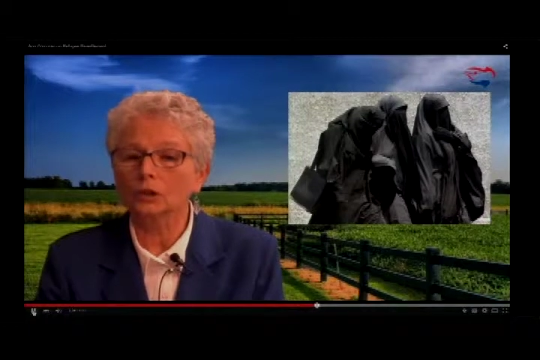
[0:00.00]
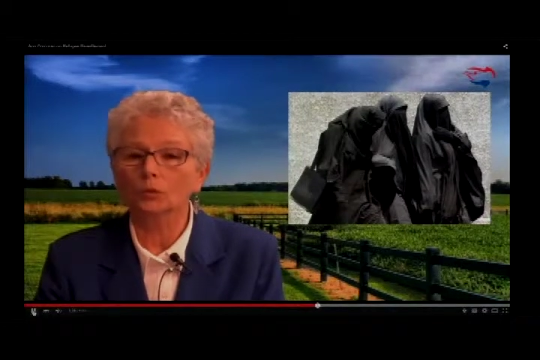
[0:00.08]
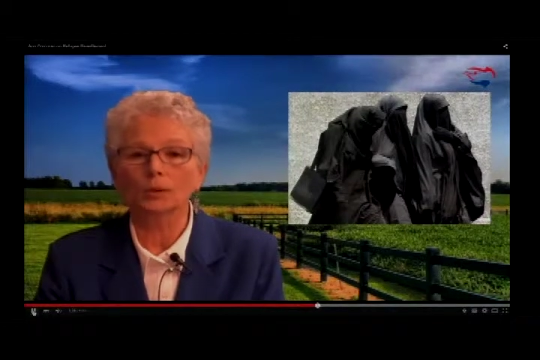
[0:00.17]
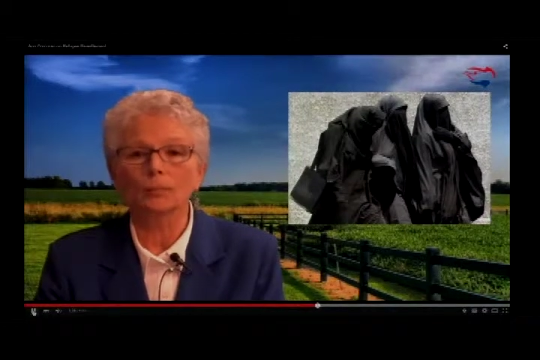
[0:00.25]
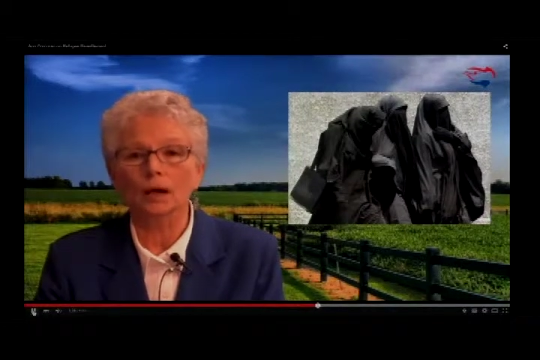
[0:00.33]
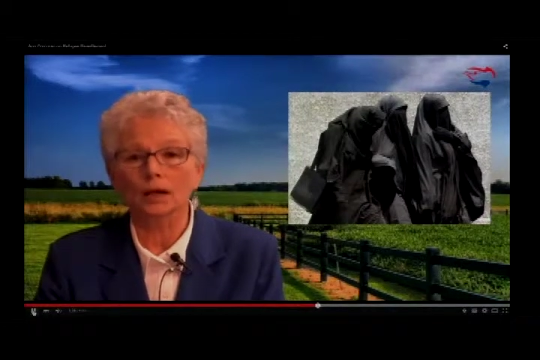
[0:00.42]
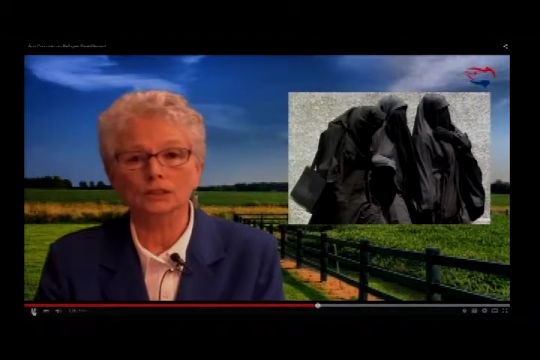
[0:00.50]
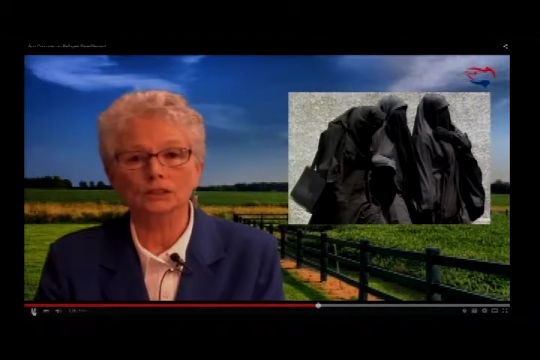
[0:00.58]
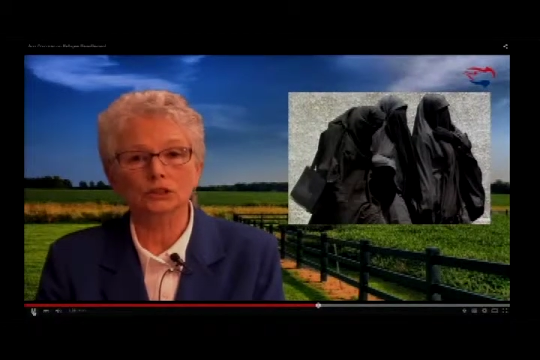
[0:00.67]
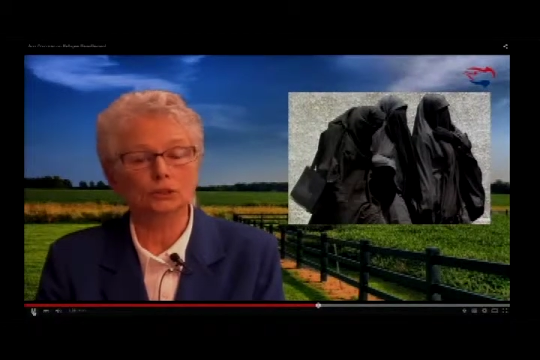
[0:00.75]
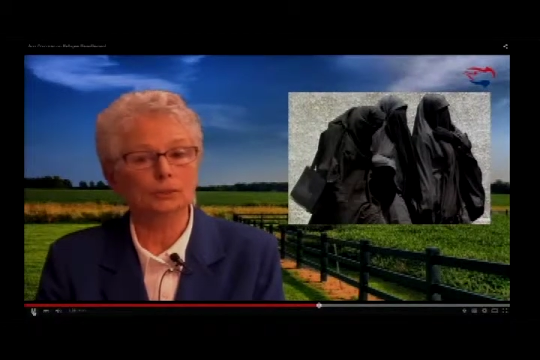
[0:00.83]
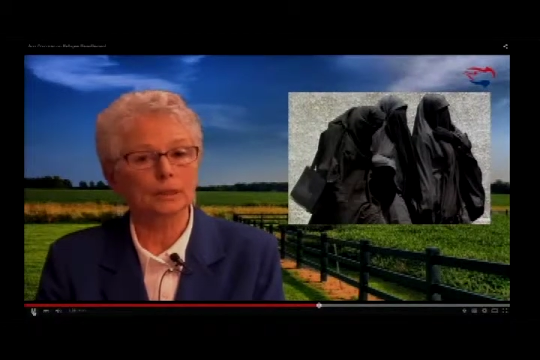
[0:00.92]
where
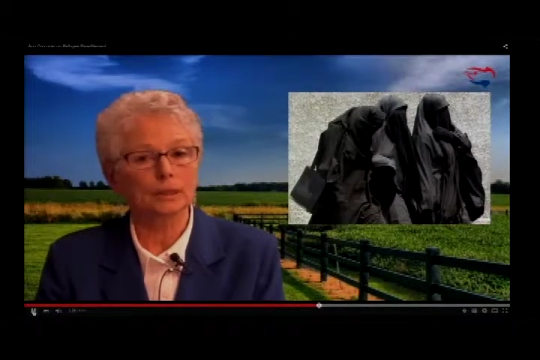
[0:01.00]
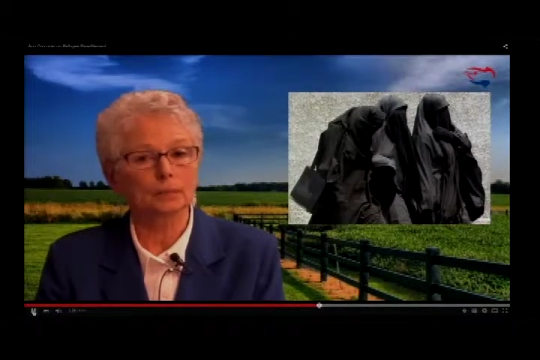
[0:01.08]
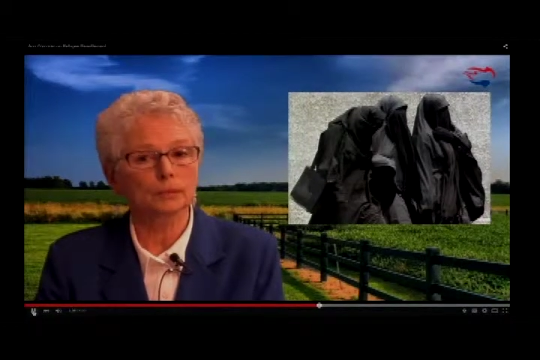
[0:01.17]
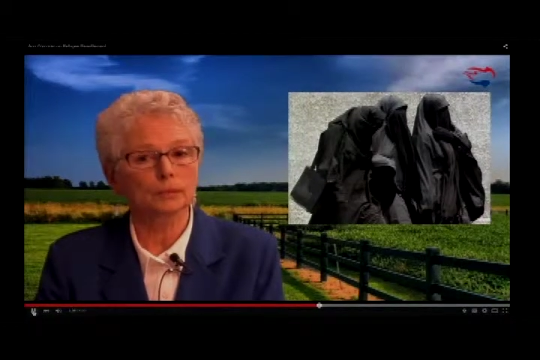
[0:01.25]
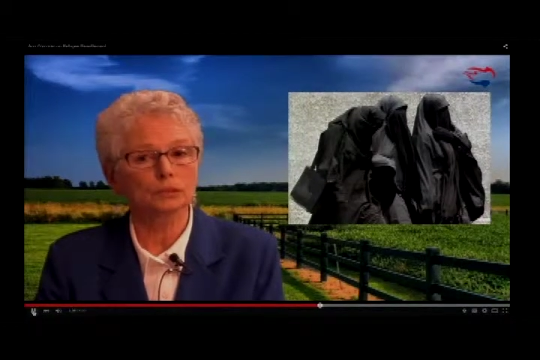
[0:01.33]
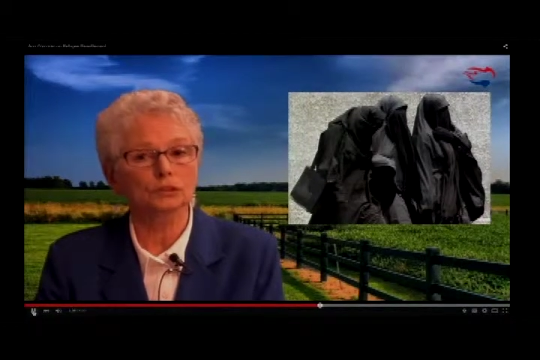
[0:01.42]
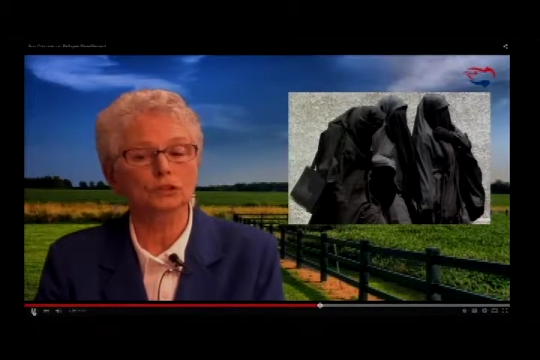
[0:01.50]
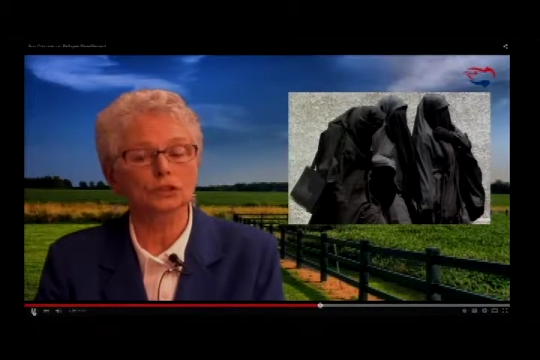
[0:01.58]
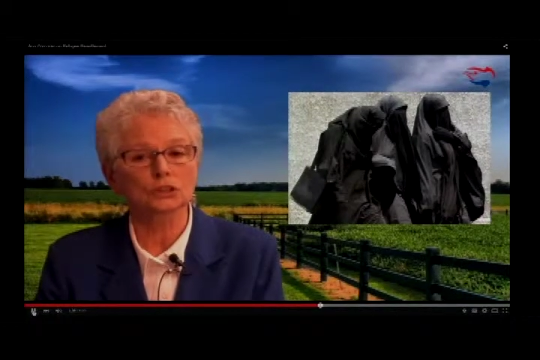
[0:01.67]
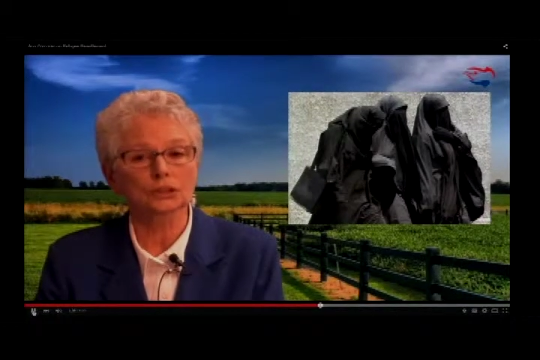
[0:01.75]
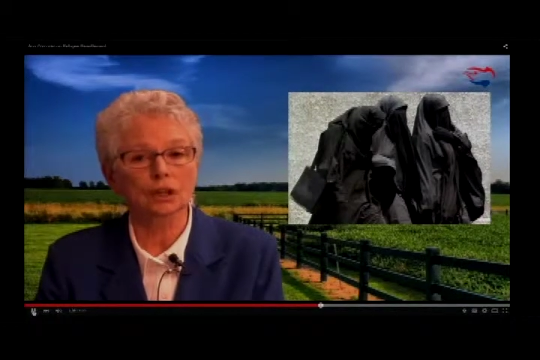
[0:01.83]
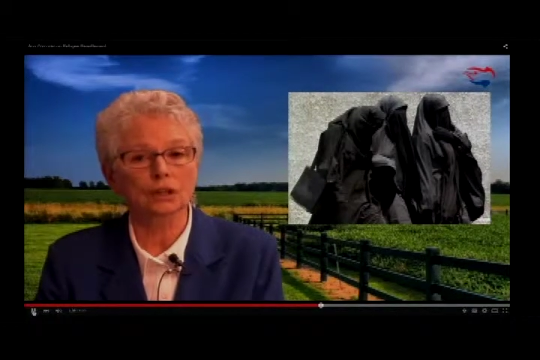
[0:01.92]
mosques are being built to
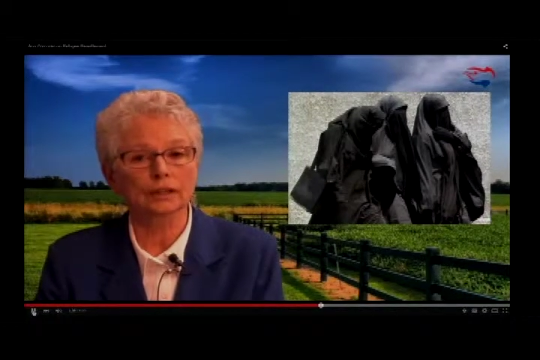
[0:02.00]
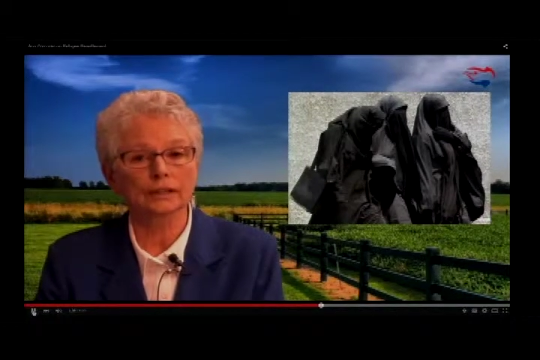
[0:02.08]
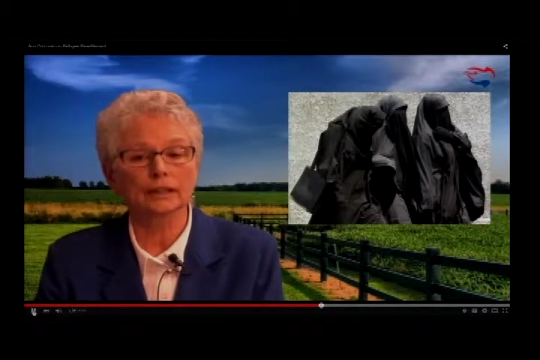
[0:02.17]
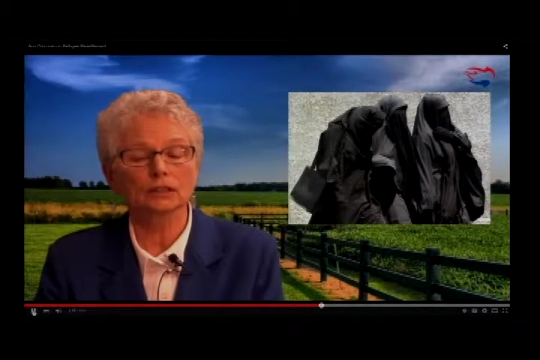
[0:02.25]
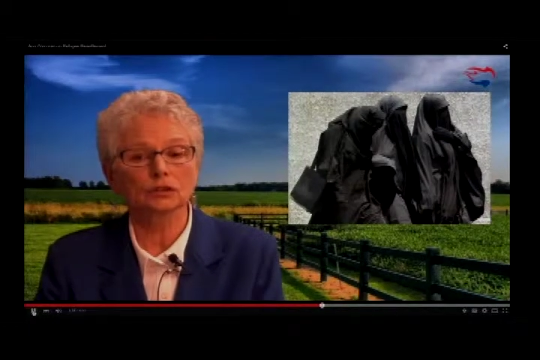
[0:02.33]
consolidate,